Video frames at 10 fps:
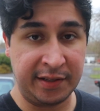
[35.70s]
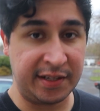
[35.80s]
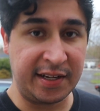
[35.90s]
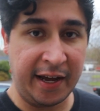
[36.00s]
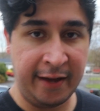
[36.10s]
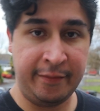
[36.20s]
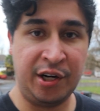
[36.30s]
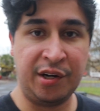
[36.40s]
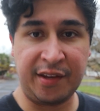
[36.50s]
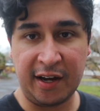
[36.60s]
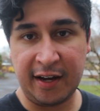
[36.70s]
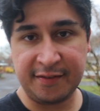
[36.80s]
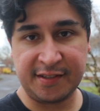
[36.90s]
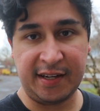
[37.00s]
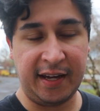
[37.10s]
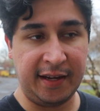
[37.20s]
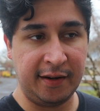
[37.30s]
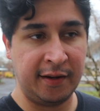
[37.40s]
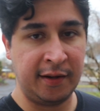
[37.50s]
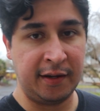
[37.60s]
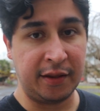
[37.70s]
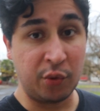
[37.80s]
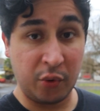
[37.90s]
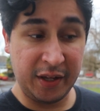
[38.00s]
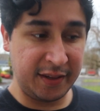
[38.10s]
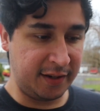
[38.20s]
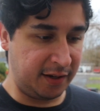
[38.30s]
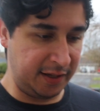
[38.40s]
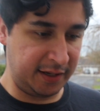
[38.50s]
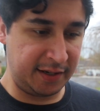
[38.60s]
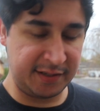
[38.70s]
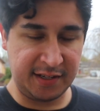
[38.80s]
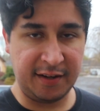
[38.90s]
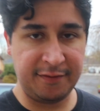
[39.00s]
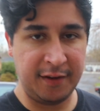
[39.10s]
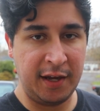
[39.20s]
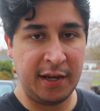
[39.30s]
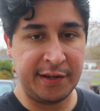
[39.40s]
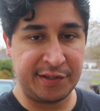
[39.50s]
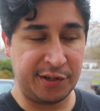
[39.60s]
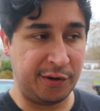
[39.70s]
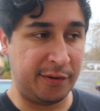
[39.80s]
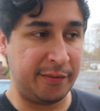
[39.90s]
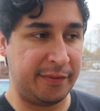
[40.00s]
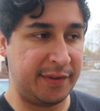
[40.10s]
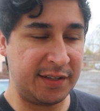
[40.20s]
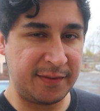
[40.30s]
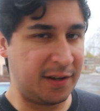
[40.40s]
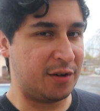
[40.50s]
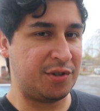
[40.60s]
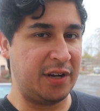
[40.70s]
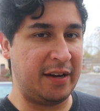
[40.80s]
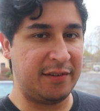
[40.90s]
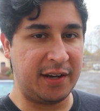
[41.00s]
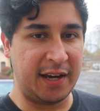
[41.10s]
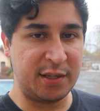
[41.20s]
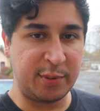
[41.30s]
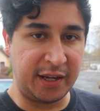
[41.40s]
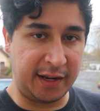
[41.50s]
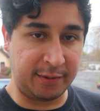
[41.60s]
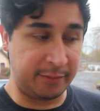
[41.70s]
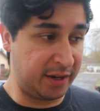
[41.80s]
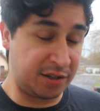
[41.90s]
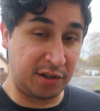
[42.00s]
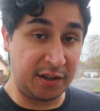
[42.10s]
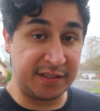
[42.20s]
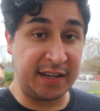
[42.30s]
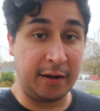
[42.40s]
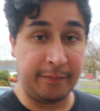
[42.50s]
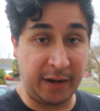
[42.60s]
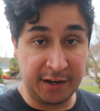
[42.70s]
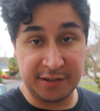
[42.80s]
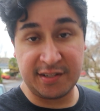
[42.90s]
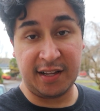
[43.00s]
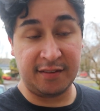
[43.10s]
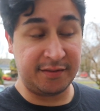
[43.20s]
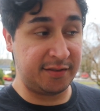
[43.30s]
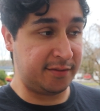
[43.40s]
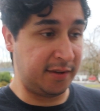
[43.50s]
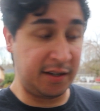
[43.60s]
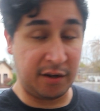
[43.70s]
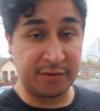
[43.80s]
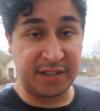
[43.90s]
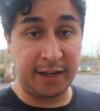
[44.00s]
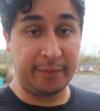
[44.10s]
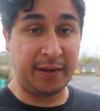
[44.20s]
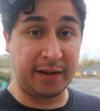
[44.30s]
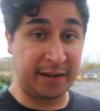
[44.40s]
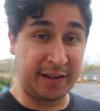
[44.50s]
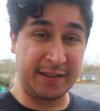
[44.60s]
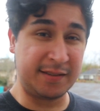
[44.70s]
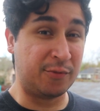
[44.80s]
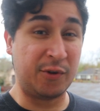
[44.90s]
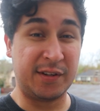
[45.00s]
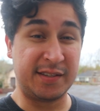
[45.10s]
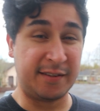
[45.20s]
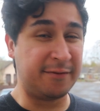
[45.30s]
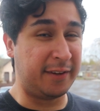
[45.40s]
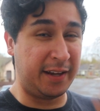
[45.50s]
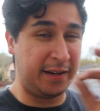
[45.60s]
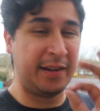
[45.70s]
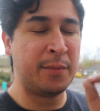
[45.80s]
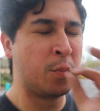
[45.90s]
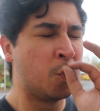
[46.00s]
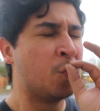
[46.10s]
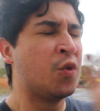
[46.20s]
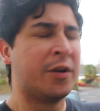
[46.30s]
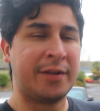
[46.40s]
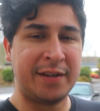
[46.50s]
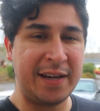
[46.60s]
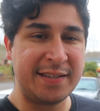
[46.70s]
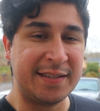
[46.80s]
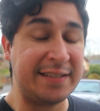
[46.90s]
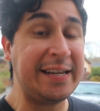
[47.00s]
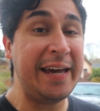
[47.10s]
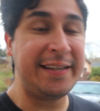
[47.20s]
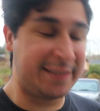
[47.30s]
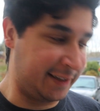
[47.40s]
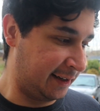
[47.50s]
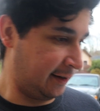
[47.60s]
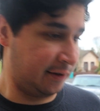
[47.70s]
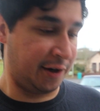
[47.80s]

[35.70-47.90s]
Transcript: like the diameter, the offset, and the width and all that kind of stuff. So this video should have you guys being able to measure all this out by yourselves in no time and getting some wheels that fit nice and tasty on